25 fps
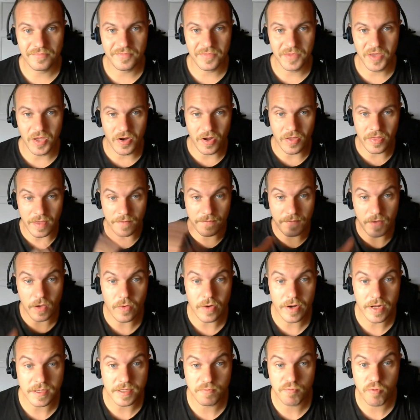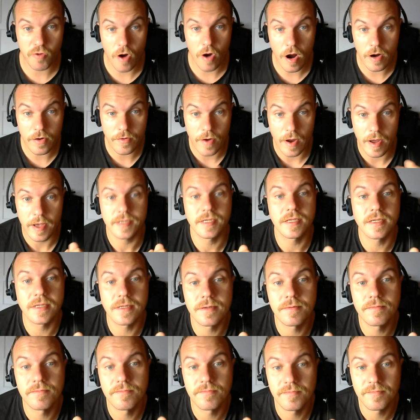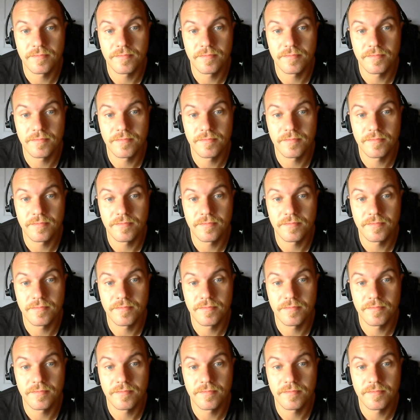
they view it as progress.